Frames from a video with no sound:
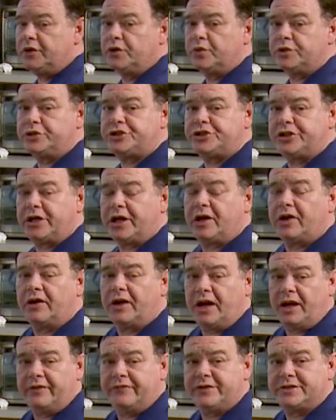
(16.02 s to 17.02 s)
Your chair
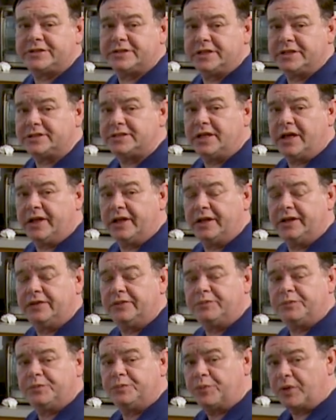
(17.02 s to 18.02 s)
obviously is not a
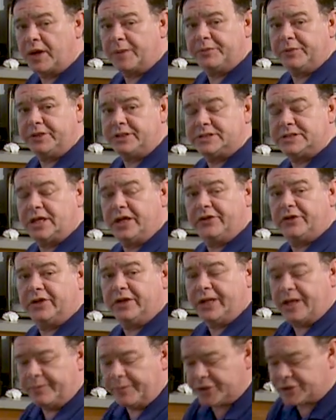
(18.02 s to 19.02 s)
properly designed
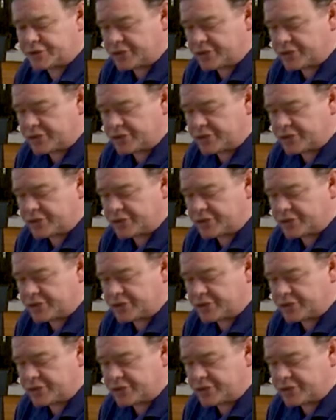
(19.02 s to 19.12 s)
ergonomic